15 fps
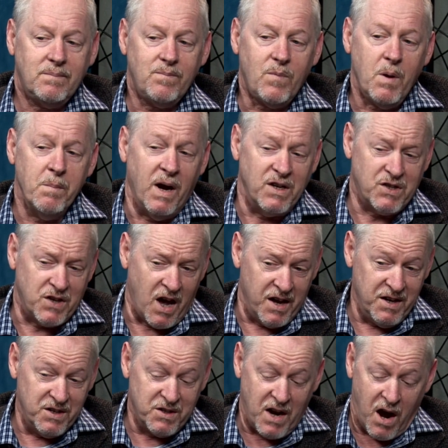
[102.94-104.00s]
My son
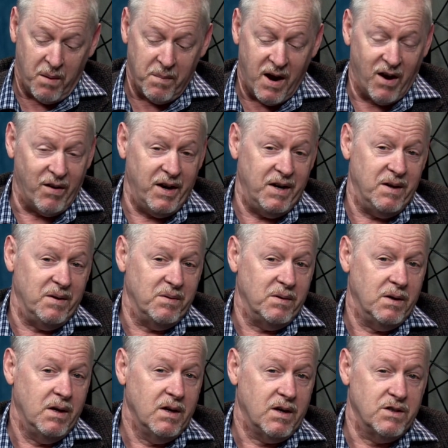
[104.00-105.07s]
is now married,
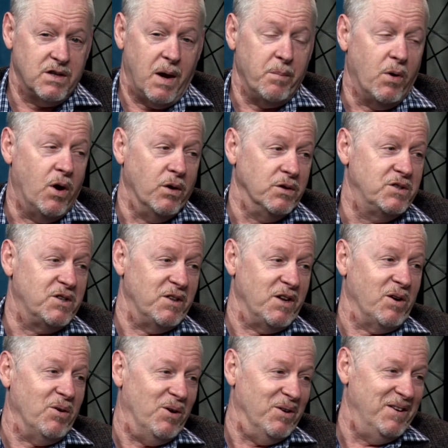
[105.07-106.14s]
because I'm old, so
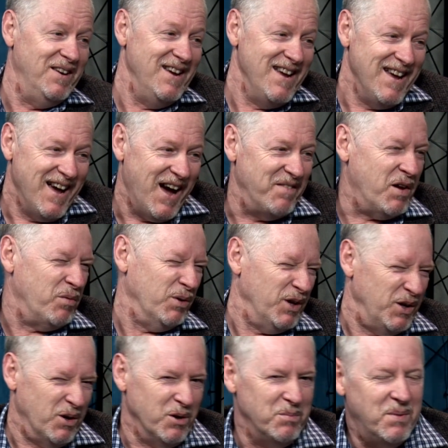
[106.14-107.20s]
they're old. I'm not really
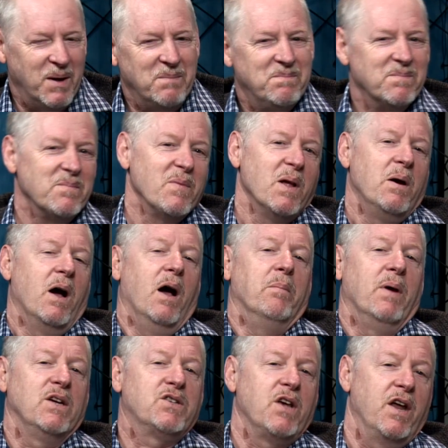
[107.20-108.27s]
old, but my
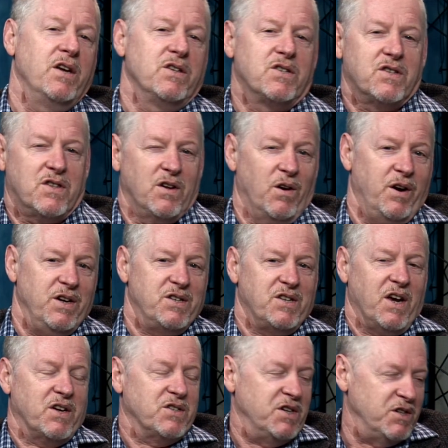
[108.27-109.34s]
son is
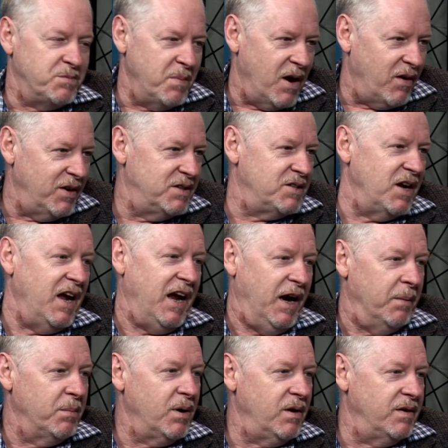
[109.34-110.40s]
36. He's married to
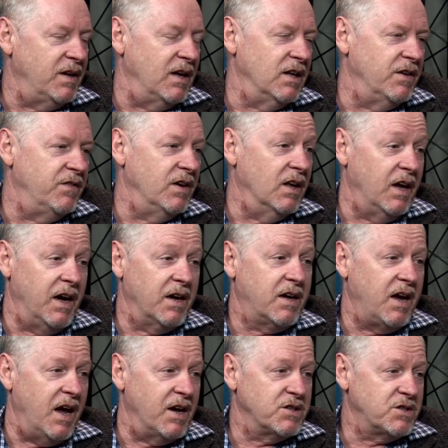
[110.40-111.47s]
Amber, and they live in
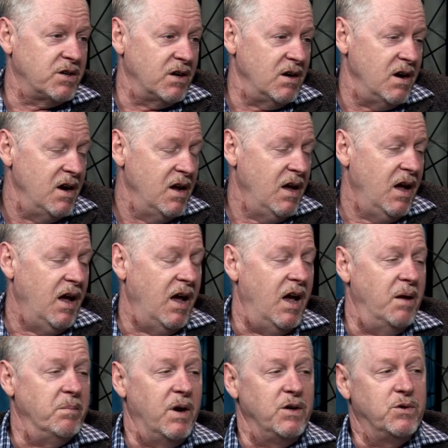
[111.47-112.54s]
Lancaster.
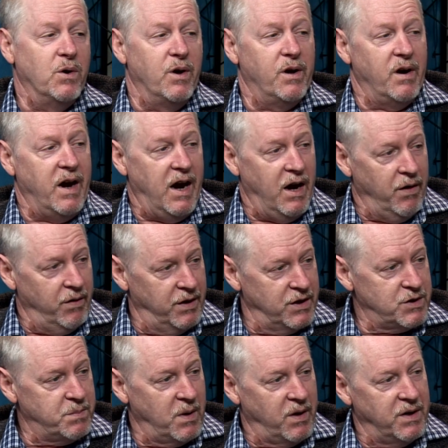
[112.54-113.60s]
And my daughter, Erin, is
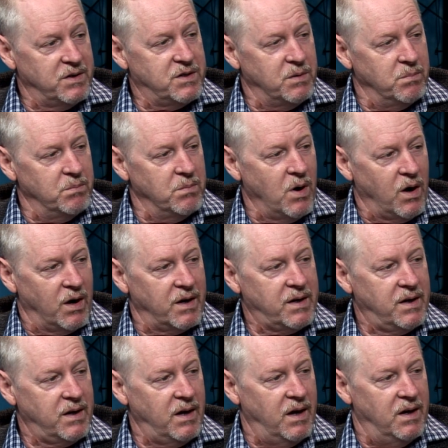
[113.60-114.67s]
married to Mark,
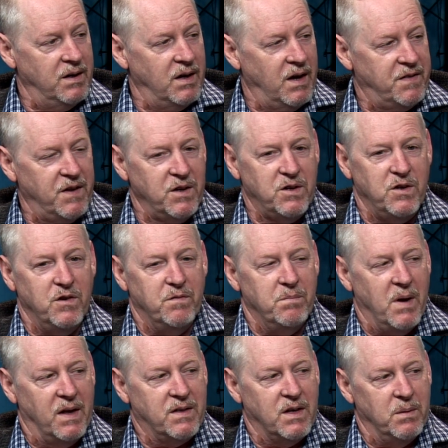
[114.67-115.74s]
and I think you've
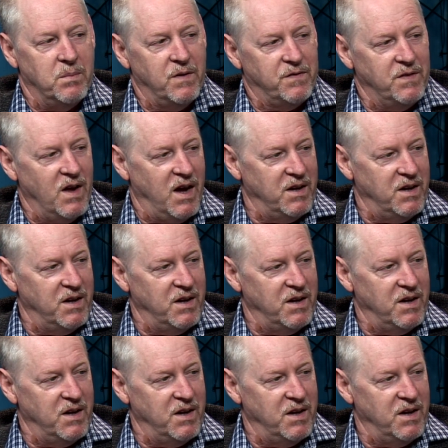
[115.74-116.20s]
met them. If not,